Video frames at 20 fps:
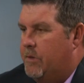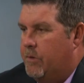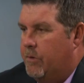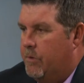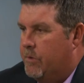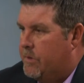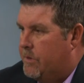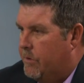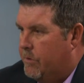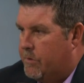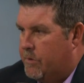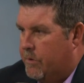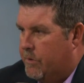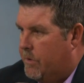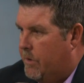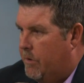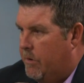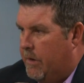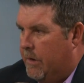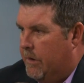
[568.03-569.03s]
to a Social
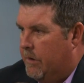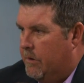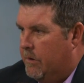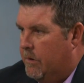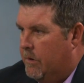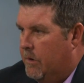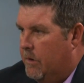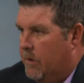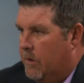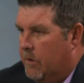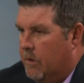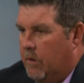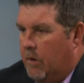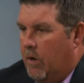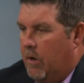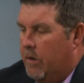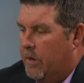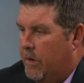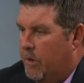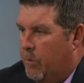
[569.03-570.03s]
Security. The
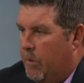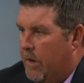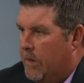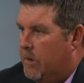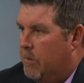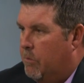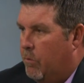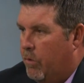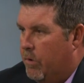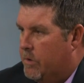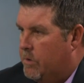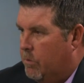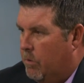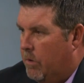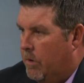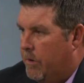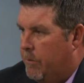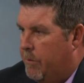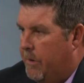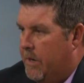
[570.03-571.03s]
longer you wait, the more it's
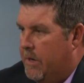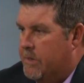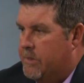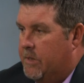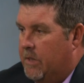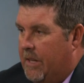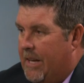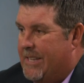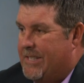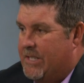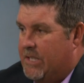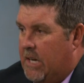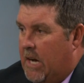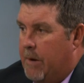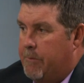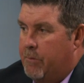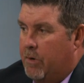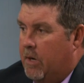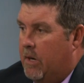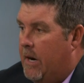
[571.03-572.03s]
worth because the less
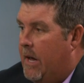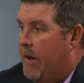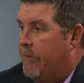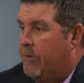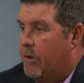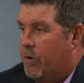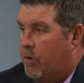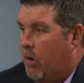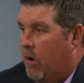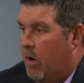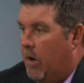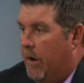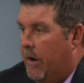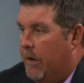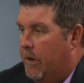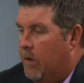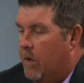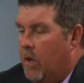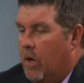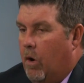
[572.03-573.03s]
time you're going to have to draw on
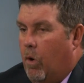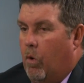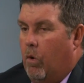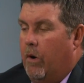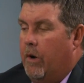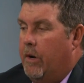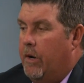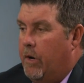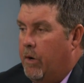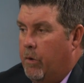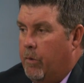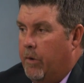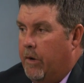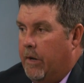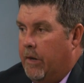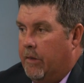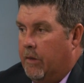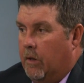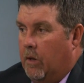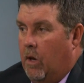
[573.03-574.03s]
it. Or an
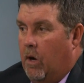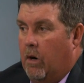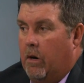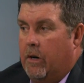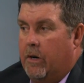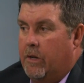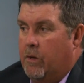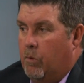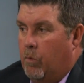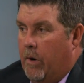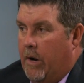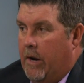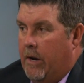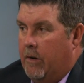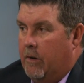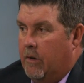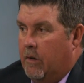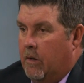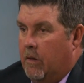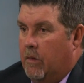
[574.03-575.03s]
annuity. The longer you
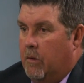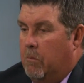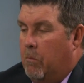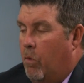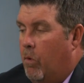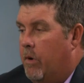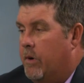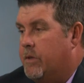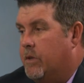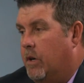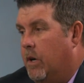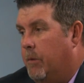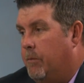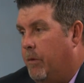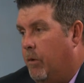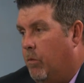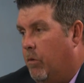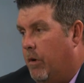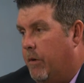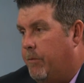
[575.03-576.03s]
wait, mm -hmm. the more it's going to
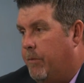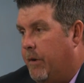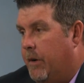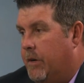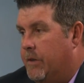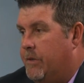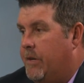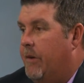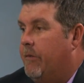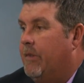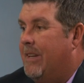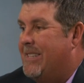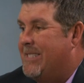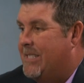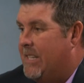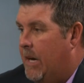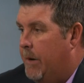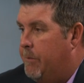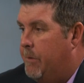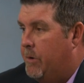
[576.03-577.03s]
be worth because you have less
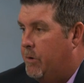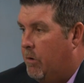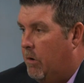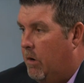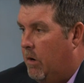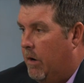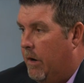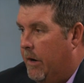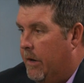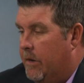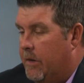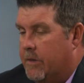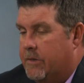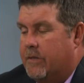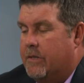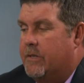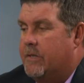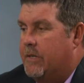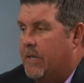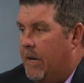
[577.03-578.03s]
time to draw on it.
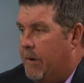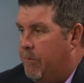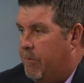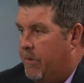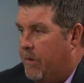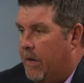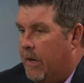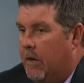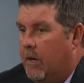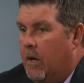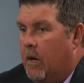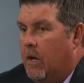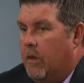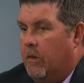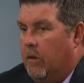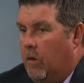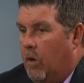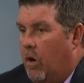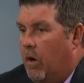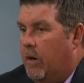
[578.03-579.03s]
It's the same thing. Mm -hmm.
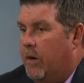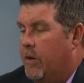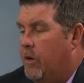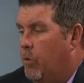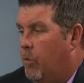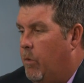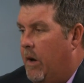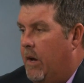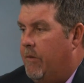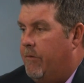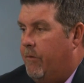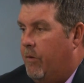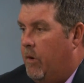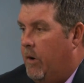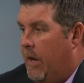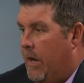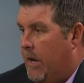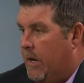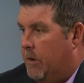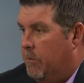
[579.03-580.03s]
The longer you wait for
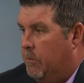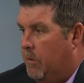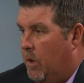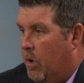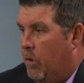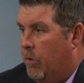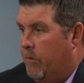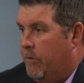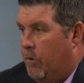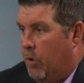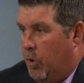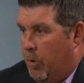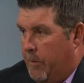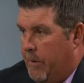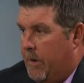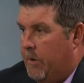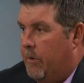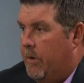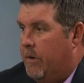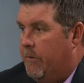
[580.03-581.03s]
a HECM loan, for a
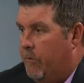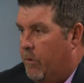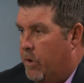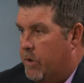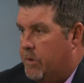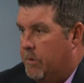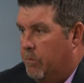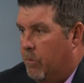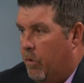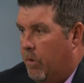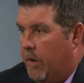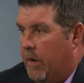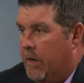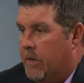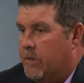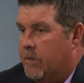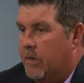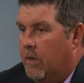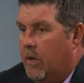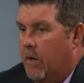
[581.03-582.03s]
home equity conversion
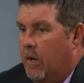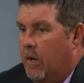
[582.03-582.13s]
mortgage,